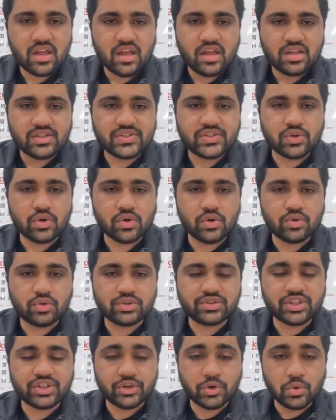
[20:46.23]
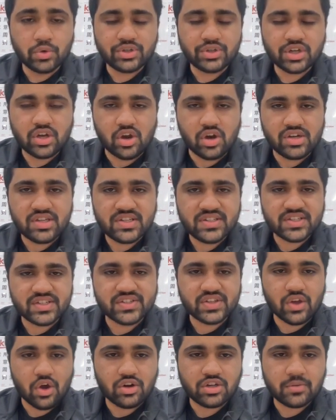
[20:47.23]
So, the root cause is
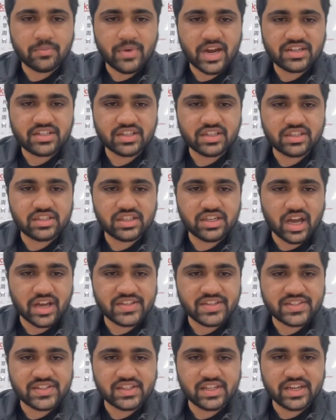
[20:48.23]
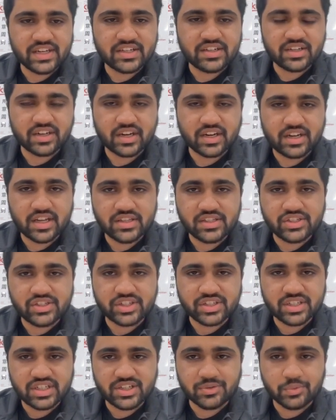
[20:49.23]
automatically isolated
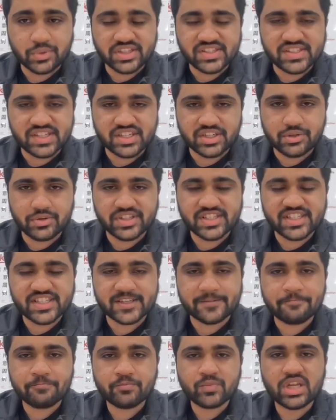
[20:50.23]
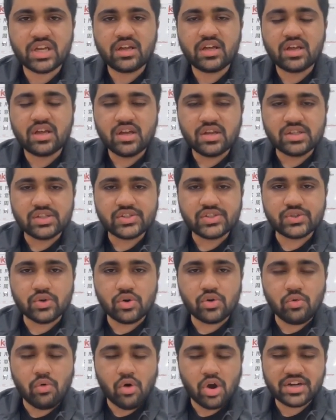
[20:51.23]
intelligently with sequencing. So,
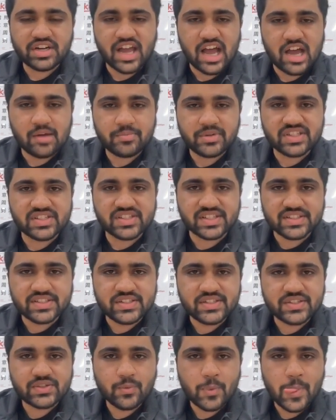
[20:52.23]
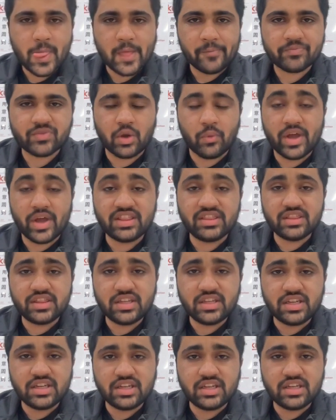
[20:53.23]
what happens is when
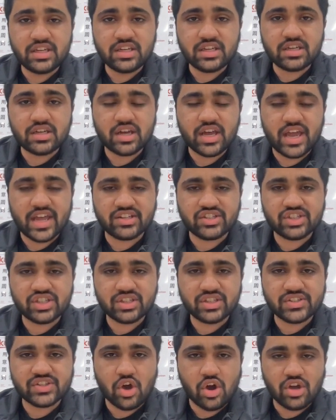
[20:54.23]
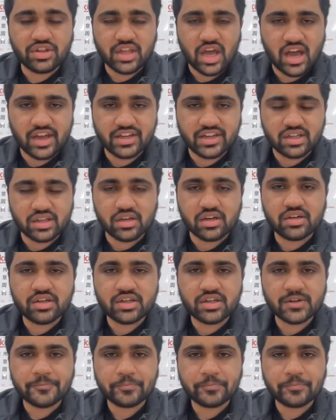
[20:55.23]
the engine is on high alert,